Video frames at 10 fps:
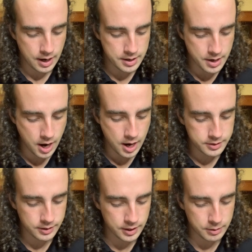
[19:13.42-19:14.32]

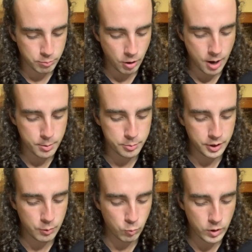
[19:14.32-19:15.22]
not and
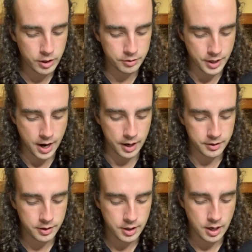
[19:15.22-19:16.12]
probably will
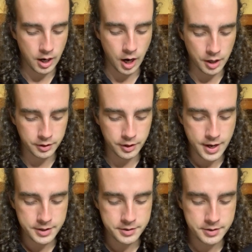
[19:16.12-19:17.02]
not,
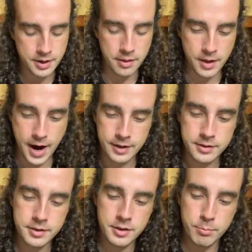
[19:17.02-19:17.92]
unless that
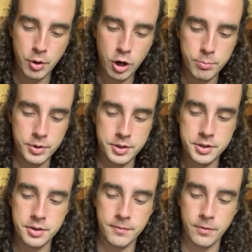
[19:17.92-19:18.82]
is the
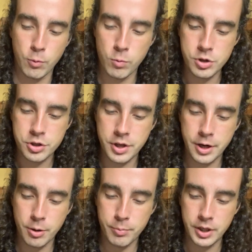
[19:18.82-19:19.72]
purpose for which they
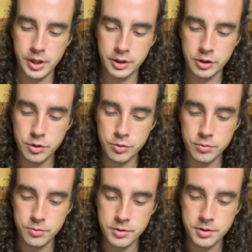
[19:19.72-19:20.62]
are being
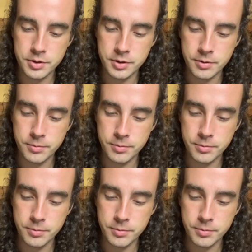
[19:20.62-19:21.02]
used.